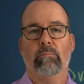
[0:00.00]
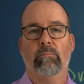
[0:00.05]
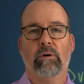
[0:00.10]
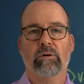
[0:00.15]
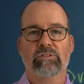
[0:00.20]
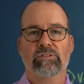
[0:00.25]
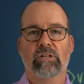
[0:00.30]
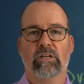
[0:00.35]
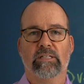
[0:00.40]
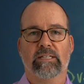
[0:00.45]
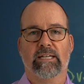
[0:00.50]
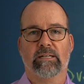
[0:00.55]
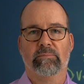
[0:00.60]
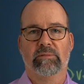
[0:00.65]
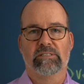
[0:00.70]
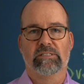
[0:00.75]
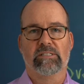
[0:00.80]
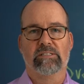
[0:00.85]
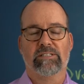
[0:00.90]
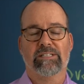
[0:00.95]
Most online
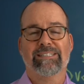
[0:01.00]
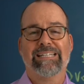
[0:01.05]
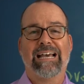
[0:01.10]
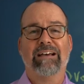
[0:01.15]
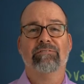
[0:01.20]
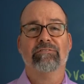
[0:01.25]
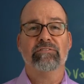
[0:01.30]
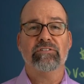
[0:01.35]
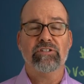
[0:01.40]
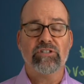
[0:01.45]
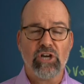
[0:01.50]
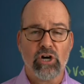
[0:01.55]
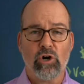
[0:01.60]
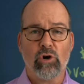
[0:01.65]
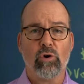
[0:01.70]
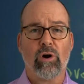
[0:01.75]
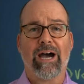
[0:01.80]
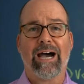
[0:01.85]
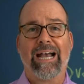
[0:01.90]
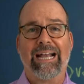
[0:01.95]
businesses have
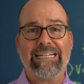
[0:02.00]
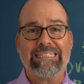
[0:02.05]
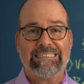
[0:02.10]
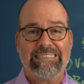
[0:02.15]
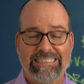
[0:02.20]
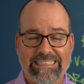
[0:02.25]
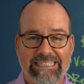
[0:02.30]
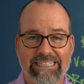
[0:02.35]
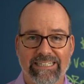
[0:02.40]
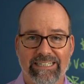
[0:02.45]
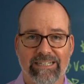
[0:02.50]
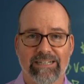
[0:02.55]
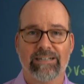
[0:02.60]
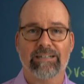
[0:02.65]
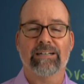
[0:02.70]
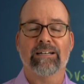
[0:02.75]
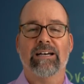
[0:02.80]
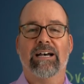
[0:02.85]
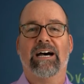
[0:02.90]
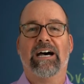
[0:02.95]
no
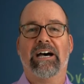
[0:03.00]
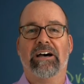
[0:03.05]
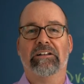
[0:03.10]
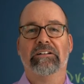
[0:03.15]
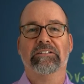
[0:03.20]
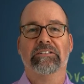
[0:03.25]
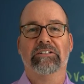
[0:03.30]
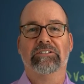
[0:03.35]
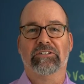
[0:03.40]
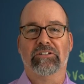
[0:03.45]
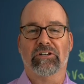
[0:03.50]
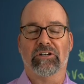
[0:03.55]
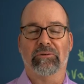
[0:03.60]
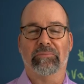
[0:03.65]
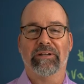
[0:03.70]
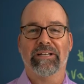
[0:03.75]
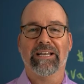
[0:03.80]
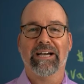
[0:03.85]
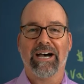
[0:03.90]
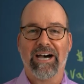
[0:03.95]
idea how to
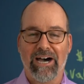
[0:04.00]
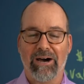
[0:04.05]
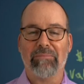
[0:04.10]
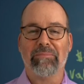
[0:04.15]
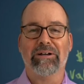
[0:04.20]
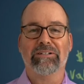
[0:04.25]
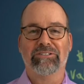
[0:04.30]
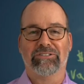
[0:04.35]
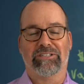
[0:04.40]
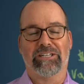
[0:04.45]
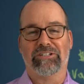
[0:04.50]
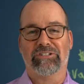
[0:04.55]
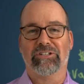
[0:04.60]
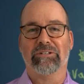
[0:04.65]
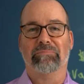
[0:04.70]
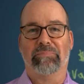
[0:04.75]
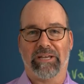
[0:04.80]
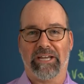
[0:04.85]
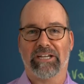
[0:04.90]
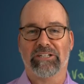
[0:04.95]
determine how much they
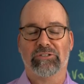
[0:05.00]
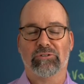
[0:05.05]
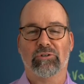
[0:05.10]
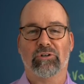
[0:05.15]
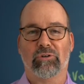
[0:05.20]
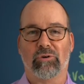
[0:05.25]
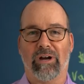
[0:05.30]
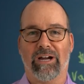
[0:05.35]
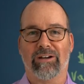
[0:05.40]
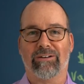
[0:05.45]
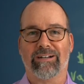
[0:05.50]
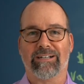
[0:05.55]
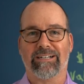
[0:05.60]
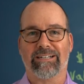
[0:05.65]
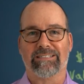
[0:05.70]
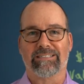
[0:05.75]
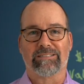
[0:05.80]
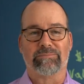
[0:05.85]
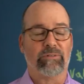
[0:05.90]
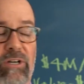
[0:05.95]
should pay to acquire a
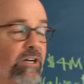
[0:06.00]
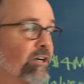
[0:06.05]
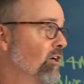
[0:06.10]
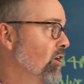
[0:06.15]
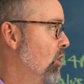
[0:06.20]
customer,